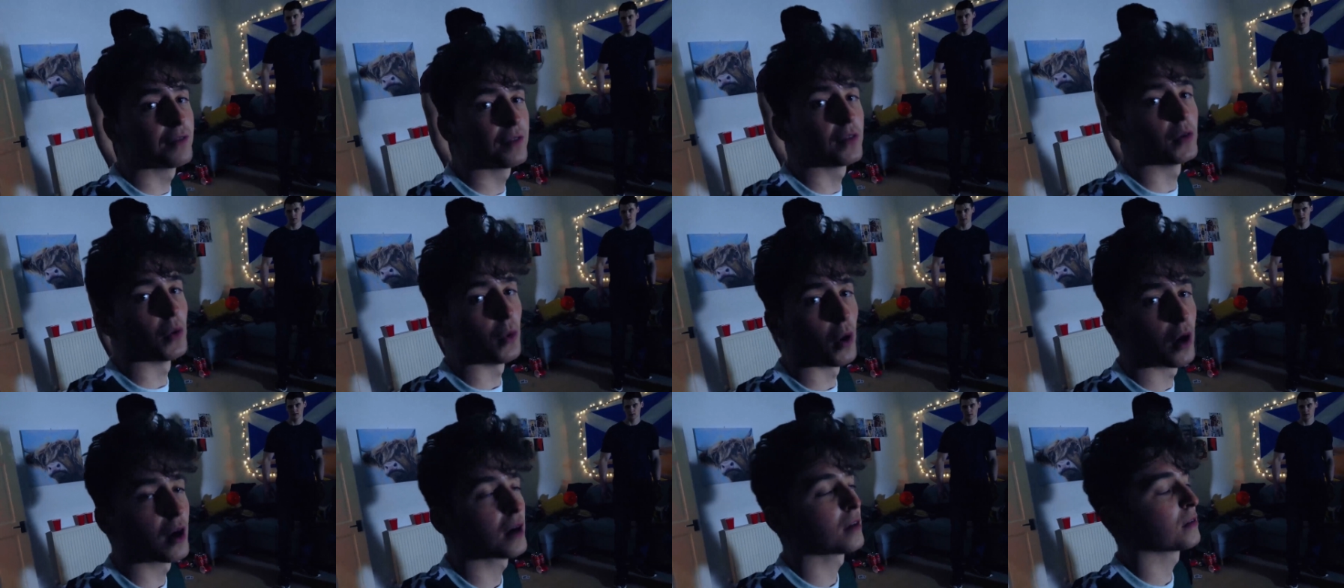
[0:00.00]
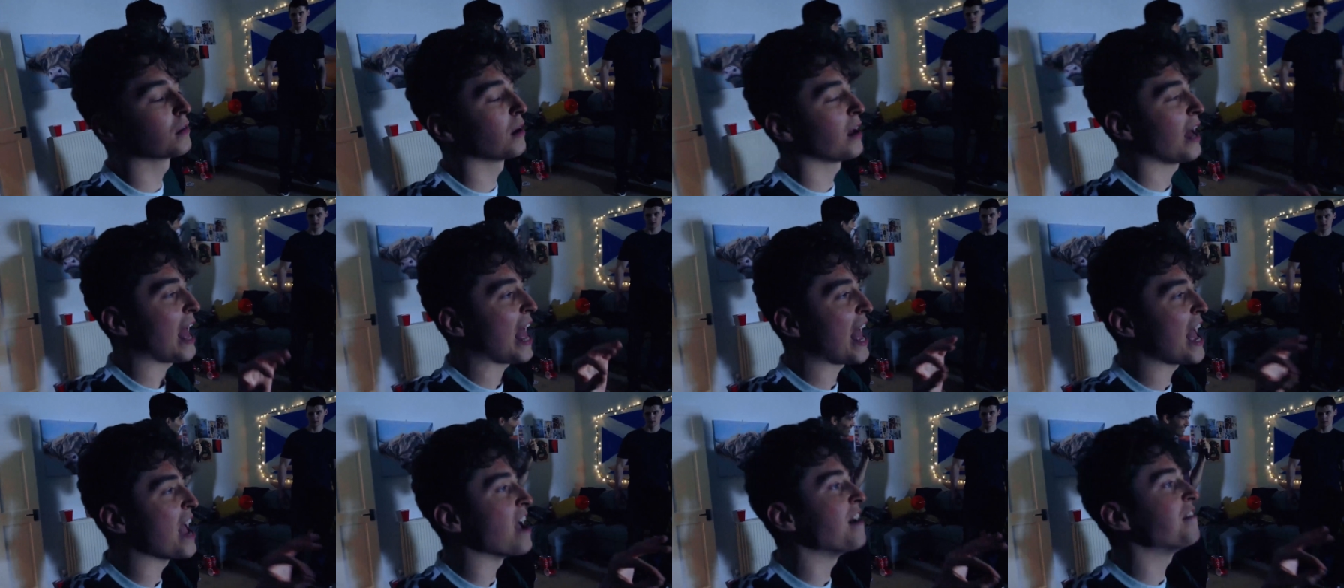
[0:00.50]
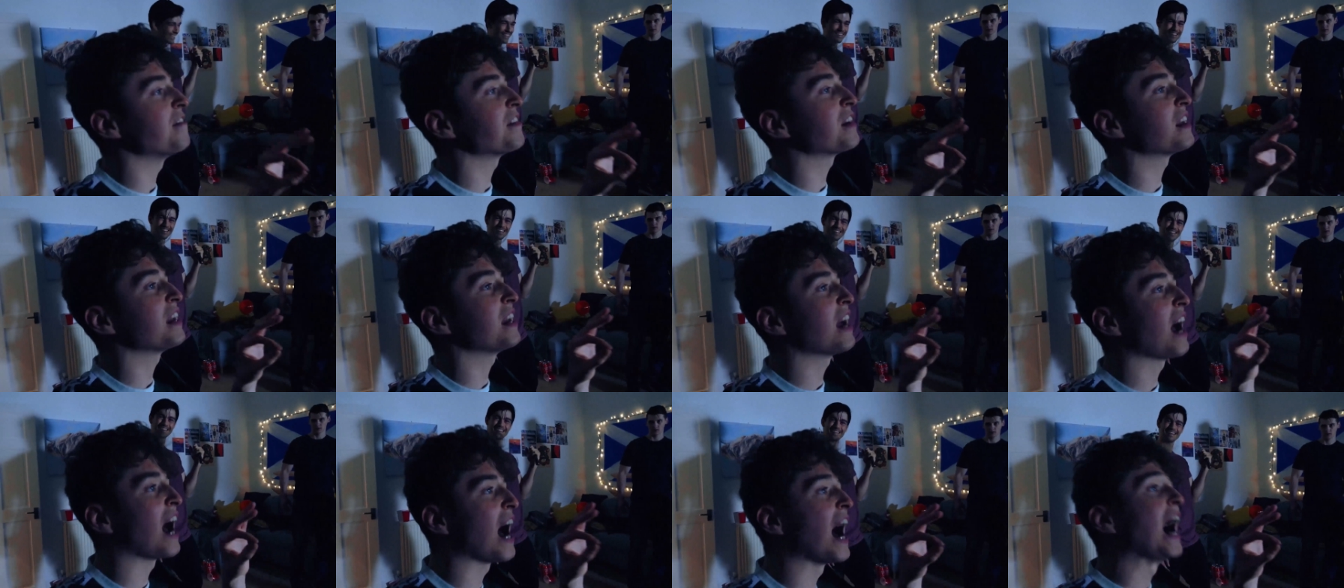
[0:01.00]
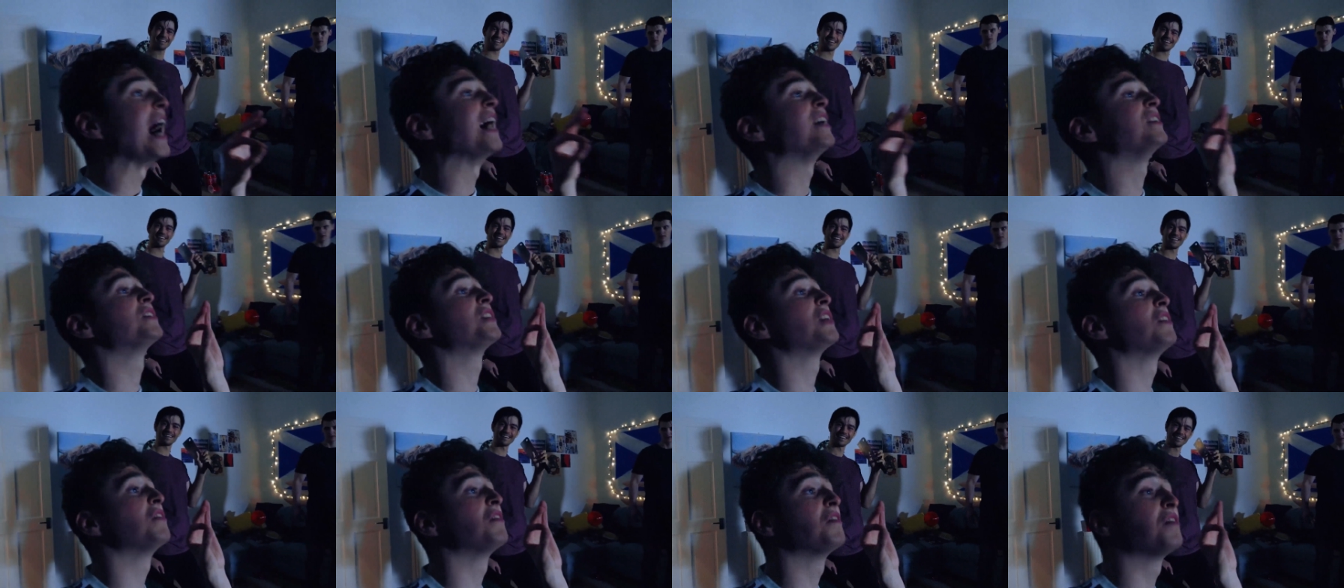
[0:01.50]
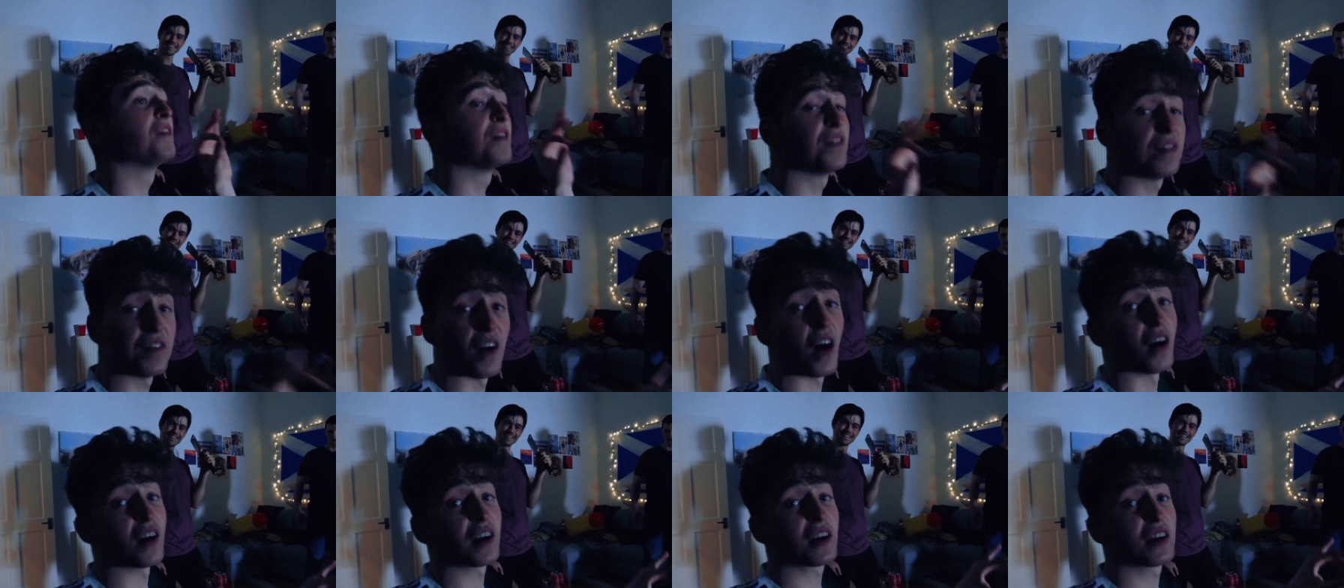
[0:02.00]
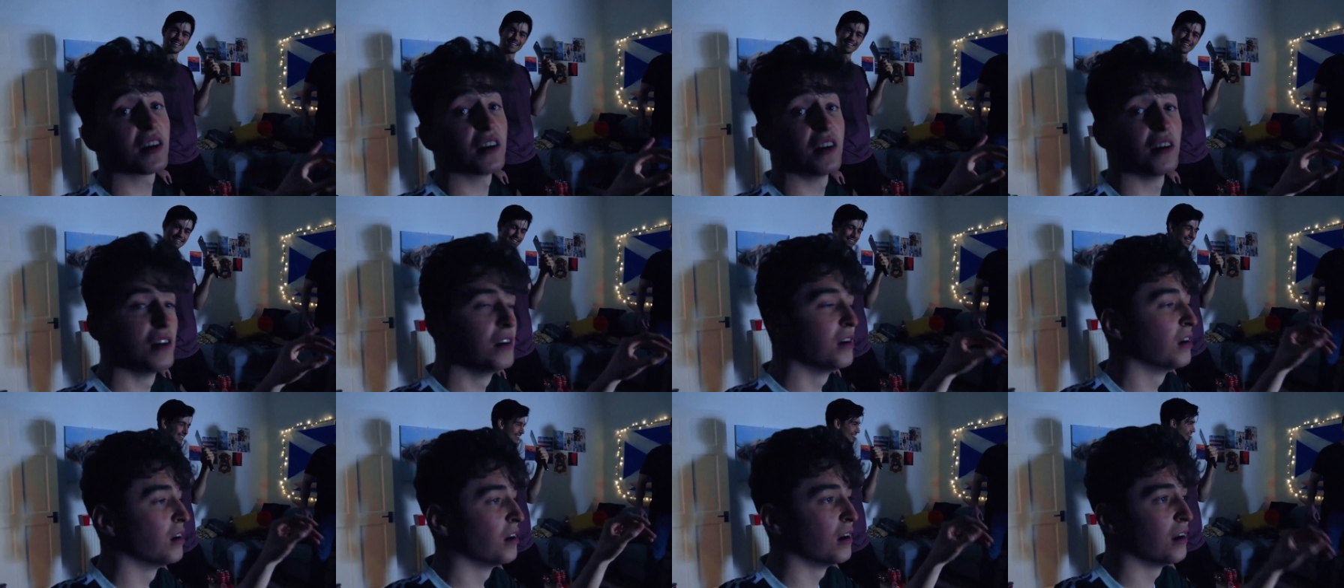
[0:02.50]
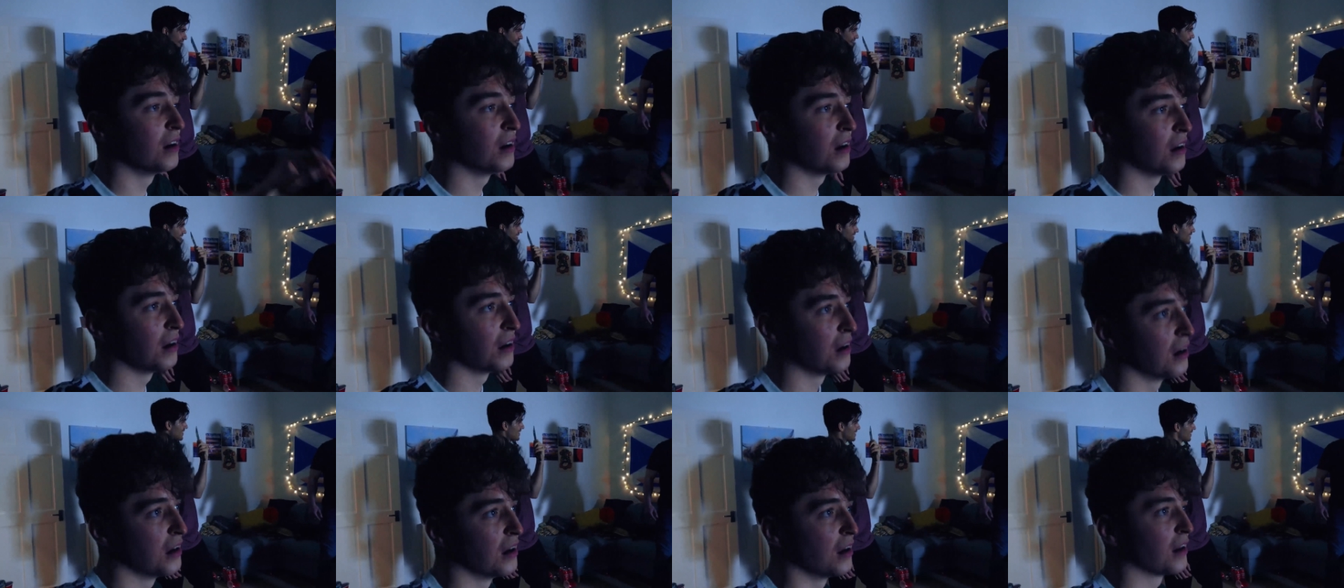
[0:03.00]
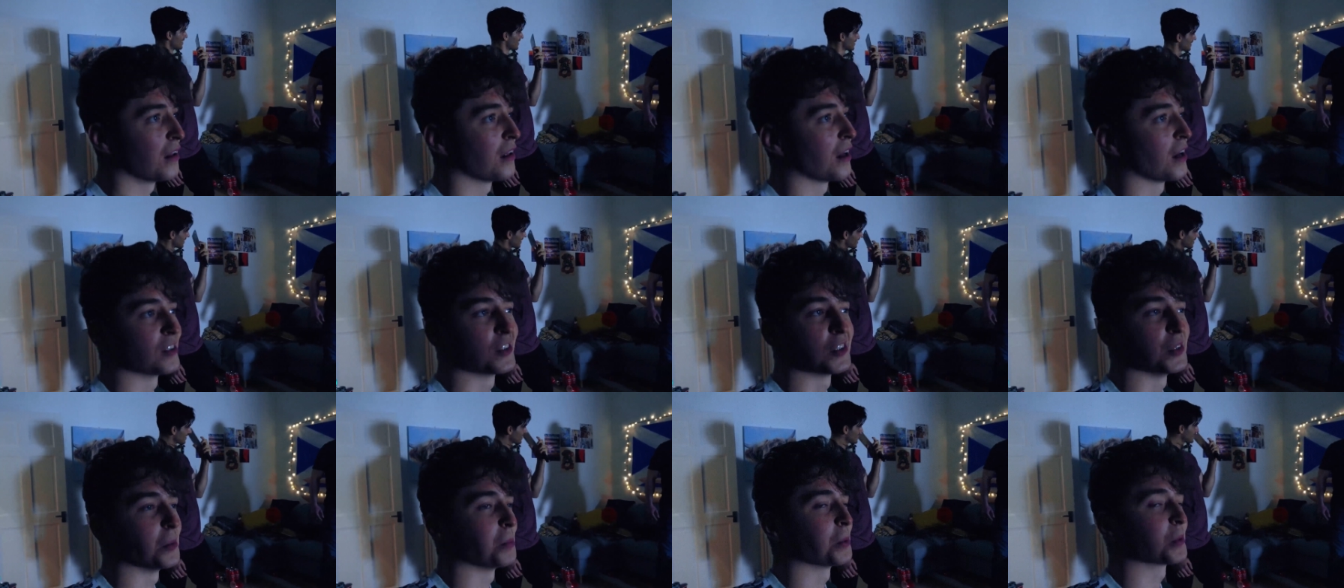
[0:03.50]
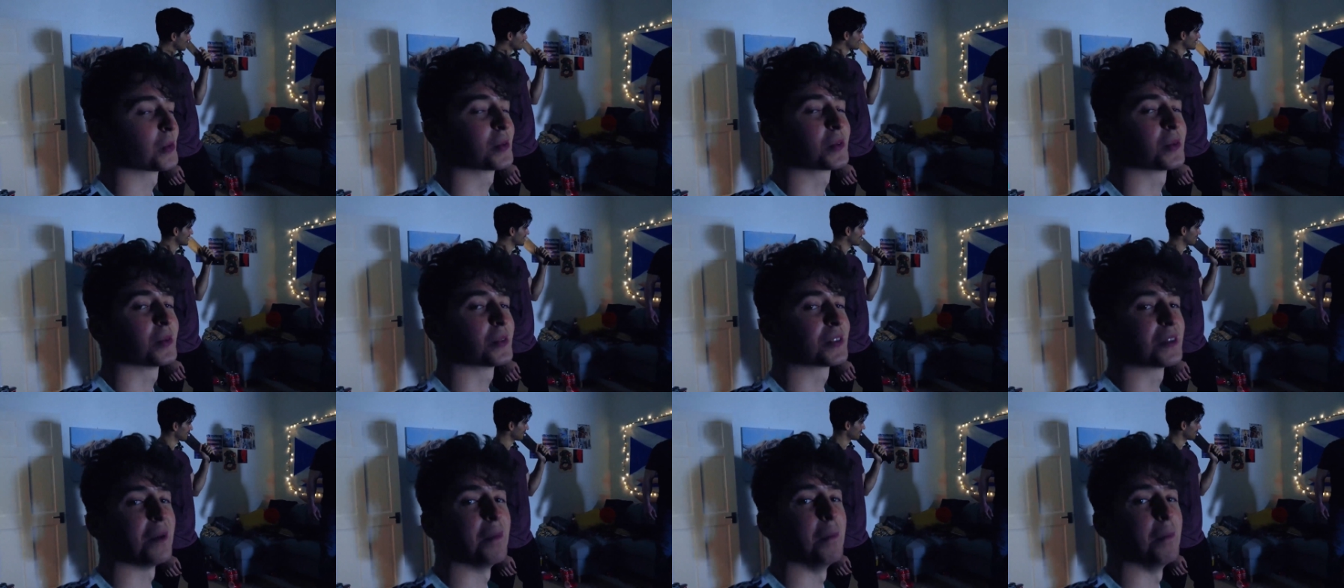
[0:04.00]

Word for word: floor, heavy as fuck. That superstore's